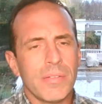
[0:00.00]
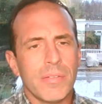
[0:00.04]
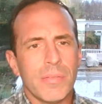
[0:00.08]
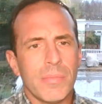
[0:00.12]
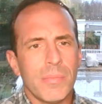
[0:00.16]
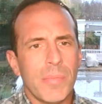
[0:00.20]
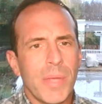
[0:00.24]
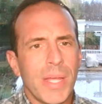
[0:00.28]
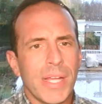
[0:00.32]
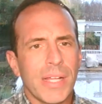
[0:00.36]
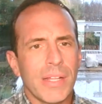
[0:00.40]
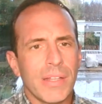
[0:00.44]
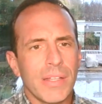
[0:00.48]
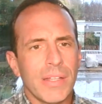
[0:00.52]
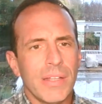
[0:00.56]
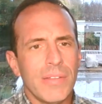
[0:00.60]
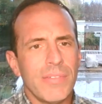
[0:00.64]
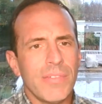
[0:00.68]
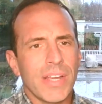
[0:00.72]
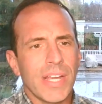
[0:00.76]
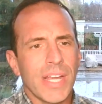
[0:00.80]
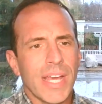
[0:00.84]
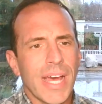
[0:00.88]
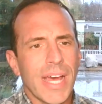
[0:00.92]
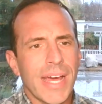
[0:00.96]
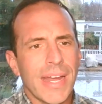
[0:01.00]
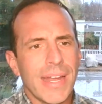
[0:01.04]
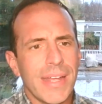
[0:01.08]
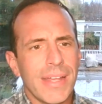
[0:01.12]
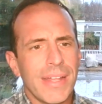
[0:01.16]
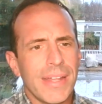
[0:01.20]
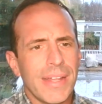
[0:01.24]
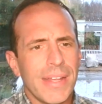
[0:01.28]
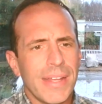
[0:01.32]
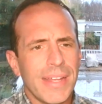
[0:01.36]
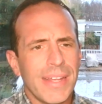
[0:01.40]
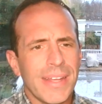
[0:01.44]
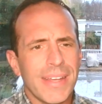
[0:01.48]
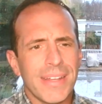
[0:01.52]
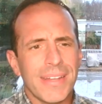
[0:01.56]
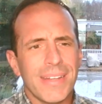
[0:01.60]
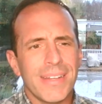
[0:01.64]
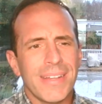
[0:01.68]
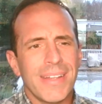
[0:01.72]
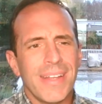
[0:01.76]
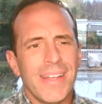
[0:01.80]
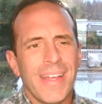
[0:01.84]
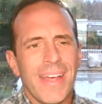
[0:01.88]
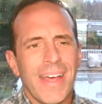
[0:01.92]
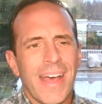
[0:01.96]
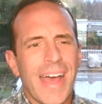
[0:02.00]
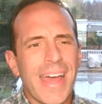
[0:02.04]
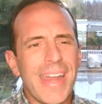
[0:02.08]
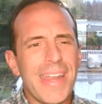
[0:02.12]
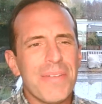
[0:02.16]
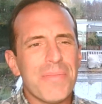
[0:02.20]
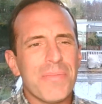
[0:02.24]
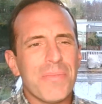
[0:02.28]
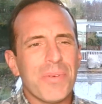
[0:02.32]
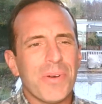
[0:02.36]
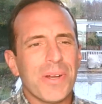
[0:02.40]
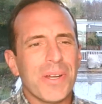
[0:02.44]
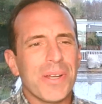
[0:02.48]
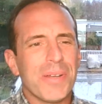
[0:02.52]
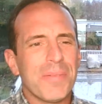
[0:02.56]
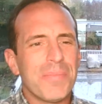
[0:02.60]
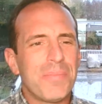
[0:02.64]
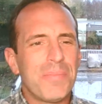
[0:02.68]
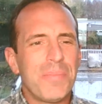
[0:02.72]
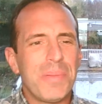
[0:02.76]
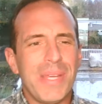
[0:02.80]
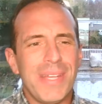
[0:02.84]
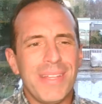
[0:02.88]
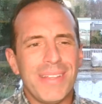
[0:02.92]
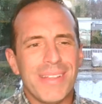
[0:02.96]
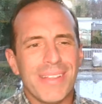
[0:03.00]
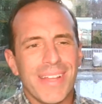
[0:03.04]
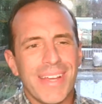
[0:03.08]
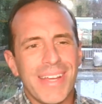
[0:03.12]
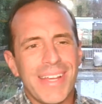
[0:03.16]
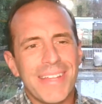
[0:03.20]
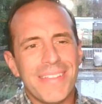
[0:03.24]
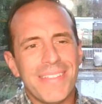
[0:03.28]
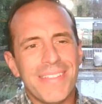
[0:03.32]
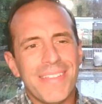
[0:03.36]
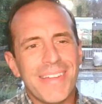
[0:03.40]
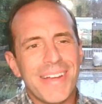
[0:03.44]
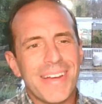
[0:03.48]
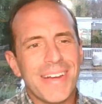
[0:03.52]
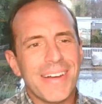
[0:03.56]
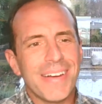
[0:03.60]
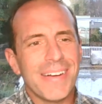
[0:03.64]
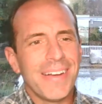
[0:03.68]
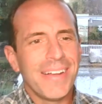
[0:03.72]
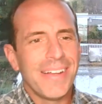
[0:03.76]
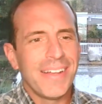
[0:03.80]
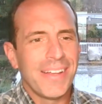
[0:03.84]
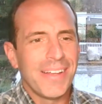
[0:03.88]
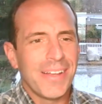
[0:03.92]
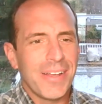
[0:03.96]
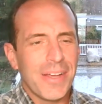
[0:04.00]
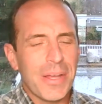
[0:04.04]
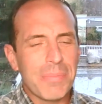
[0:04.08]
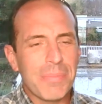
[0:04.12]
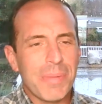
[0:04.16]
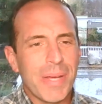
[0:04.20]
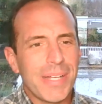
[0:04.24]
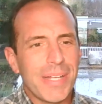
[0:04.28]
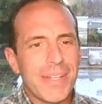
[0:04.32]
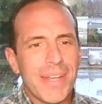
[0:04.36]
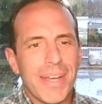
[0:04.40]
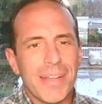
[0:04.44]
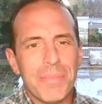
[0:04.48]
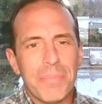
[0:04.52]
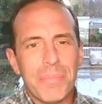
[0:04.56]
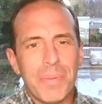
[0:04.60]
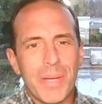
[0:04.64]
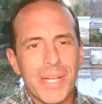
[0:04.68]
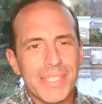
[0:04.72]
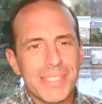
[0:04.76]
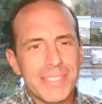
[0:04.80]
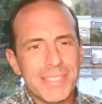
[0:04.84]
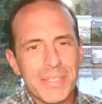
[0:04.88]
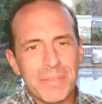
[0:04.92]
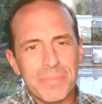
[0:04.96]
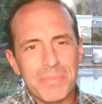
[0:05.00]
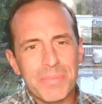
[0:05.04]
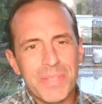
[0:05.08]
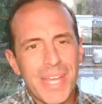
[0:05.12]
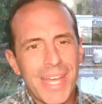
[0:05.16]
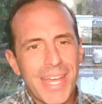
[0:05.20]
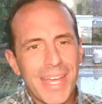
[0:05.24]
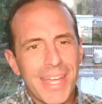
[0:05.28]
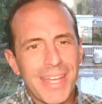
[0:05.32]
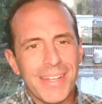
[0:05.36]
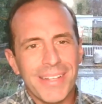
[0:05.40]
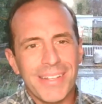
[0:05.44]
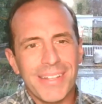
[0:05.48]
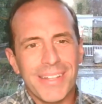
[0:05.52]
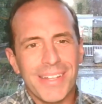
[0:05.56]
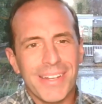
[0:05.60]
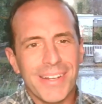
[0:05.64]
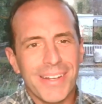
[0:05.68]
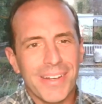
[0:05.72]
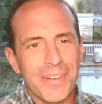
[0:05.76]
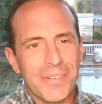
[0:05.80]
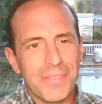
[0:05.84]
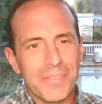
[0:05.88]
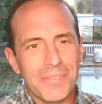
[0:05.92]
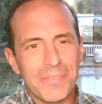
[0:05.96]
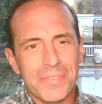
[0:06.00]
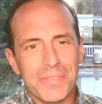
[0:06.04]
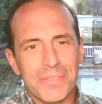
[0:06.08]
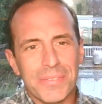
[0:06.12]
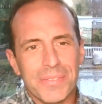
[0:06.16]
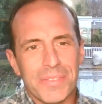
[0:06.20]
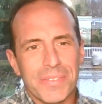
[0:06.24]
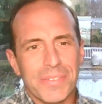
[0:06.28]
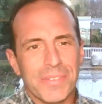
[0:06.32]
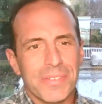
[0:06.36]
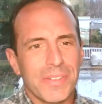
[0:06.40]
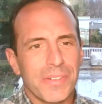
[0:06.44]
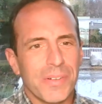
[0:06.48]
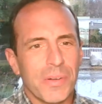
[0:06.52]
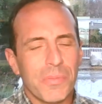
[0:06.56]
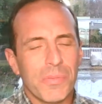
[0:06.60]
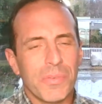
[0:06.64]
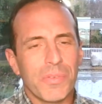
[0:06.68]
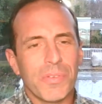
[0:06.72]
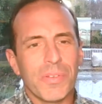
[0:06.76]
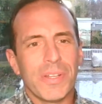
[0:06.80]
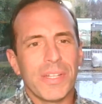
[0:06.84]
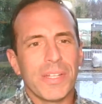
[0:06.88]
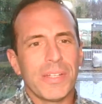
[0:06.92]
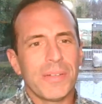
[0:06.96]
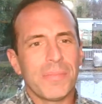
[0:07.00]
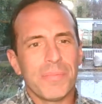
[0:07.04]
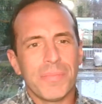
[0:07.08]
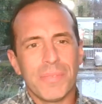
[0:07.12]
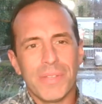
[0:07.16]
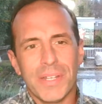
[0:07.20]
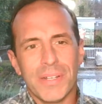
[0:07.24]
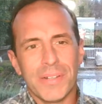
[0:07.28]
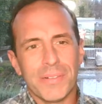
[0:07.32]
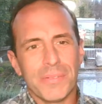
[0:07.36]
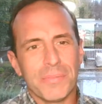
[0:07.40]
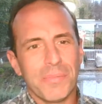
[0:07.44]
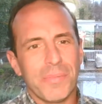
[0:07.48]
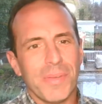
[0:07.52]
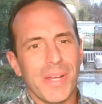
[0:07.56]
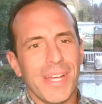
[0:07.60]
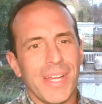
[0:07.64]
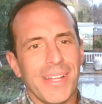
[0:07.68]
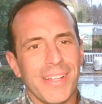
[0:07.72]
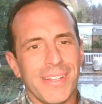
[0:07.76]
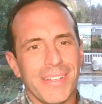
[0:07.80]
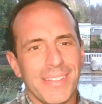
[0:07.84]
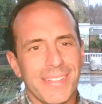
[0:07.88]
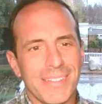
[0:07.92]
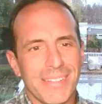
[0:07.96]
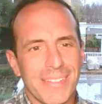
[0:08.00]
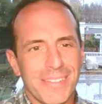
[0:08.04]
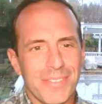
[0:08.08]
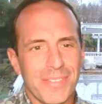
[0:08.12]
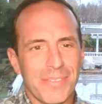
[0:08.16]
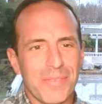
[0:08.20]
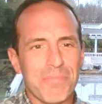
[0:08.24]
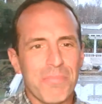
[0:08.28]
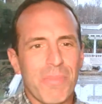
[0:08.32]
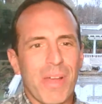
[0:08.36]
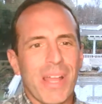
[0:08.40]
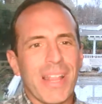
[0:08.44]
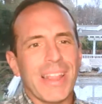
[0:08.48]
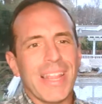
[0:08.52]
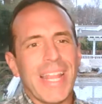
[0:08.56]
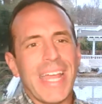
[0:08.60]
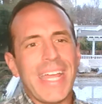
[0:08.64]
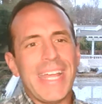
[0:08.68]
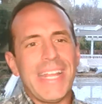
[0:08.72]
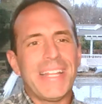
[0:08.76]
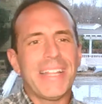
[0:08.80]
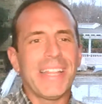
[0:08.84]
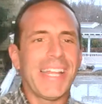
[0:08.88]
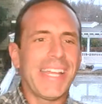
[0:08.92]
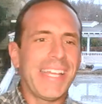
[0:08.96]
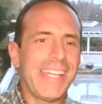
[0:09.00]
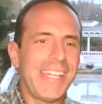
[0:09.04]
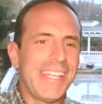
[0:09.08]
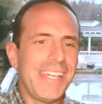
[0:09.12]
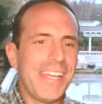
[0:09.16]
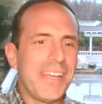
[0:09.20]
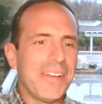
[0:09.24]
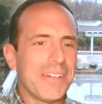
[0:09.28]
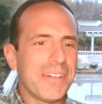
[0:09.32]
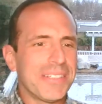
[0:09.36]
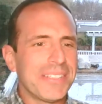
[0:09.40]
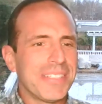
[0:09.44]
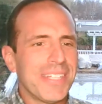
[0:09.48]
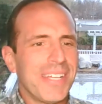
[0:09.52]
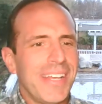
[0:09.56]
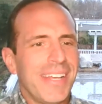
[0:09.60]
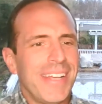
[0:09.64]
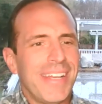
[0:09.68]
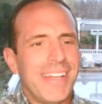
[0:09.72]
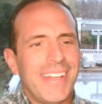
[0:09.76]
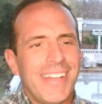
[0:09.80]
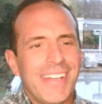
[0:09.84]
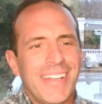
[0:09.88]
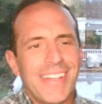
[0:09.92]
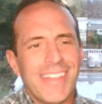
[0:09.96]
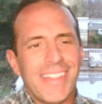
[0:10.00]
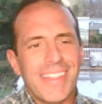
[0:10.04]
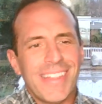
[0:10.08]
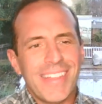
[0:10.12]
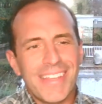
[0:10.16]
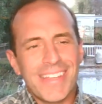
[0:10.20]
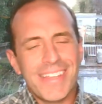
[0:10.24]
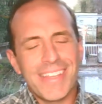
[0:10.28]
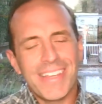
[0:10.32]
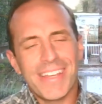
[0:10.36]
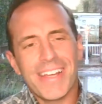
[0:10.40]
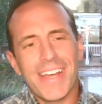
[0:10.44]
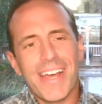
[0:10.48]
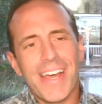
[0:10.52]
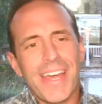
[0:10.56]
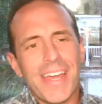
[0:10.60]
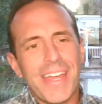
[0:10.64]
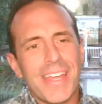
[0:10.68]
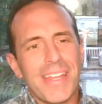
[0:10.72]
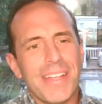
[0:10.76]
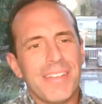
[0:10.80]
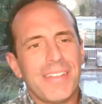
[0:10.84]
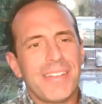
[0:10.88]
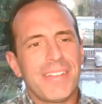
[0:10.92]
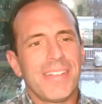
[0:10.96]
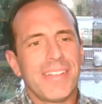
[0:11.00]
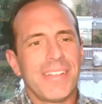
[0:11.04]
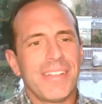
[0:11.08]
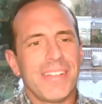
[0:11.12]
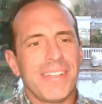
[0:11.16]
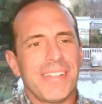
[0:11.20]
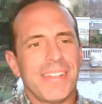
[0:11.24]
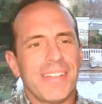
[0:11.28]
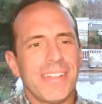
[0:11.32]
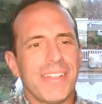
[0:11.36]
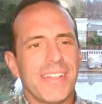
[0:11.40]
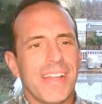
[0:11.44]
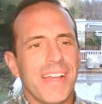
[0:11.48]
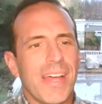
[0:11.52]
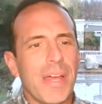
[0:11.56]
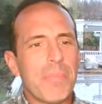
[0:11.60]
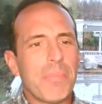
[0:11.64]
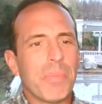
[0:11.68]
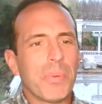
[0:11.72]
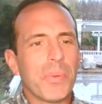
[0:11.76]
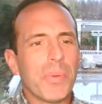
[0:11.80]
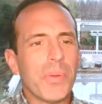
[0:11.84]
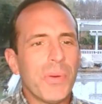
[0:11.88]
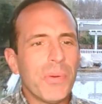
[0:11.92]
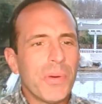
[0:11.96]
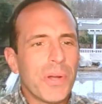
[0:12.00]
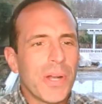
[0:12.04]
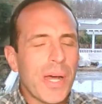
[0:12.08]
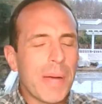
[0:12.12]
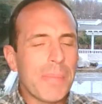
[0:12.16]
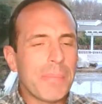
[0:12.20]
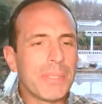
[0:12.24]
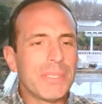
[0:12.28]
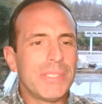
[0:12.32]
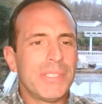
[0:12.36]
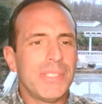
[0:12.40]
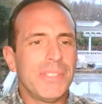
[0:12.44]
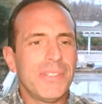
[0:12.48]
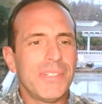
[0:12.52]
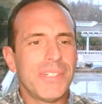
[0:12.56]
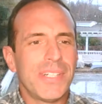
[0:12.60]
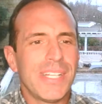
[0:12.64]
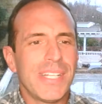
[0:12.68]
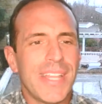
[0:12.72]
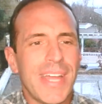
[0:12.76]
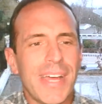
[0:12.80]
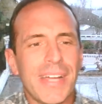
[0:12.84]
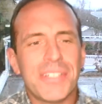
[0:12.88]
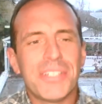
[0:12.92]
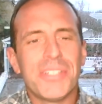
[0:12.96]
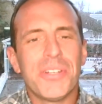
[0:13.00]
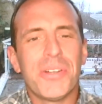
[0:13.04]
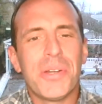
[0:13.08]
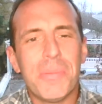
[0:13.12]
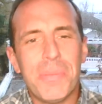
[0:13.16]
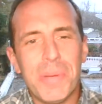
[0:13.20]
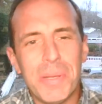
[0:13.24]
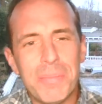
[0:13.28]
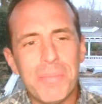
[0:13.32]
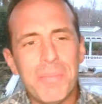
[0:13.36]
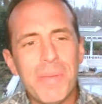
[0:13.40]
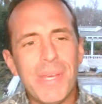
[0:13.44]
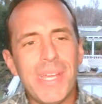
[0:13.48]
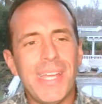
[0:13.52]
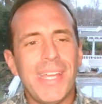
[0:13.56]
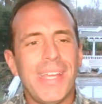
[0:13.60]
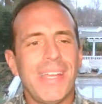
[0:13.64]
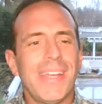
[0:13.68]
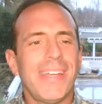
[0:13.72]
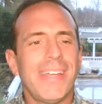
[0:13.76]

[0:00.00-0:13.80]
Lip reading: make a living at it. And I didn't want to be laying there on my deathbed someday, hopefully in my late years, thinking I blew an opportunity. That should have been me.